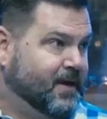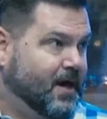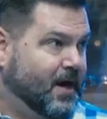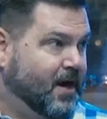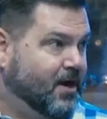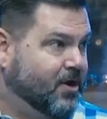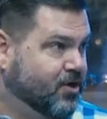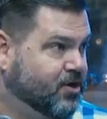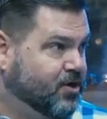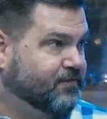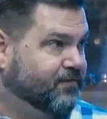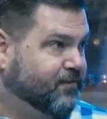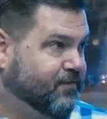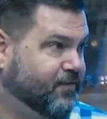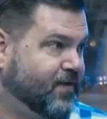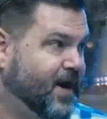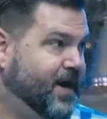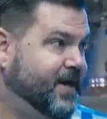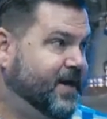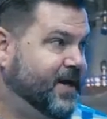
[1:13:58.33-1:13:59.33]
On Good
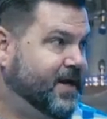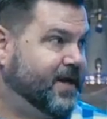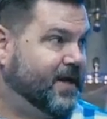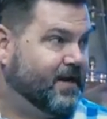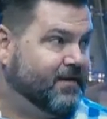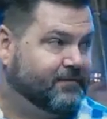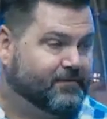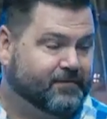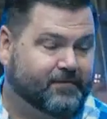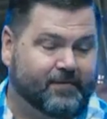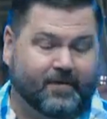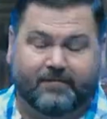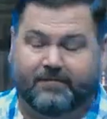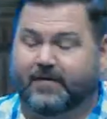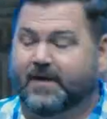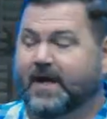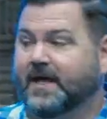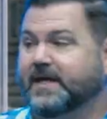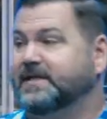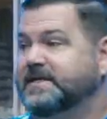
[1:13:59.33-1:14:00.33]
Friday of,
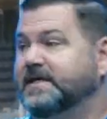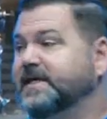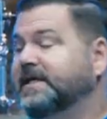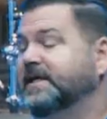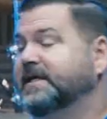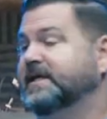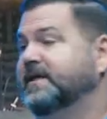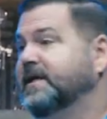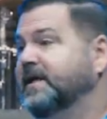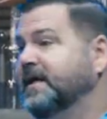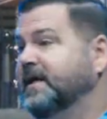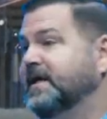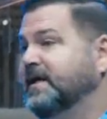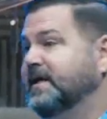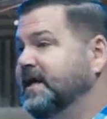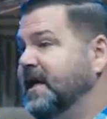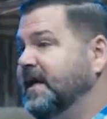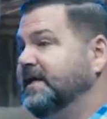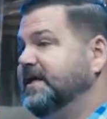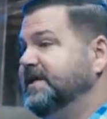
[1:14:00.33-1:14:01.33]
of
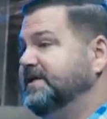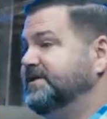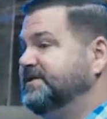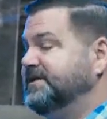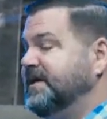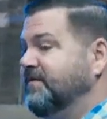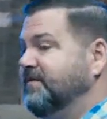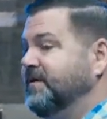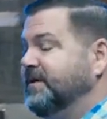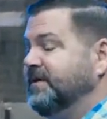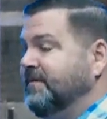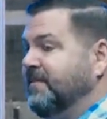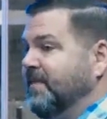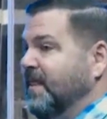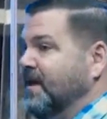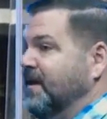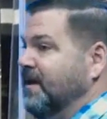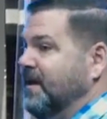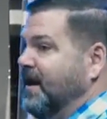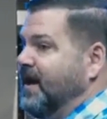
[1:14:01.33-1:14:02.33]
1997,
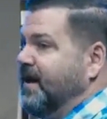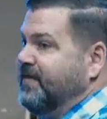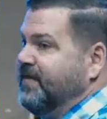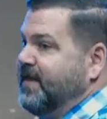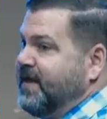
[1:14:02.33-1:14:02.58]
uh,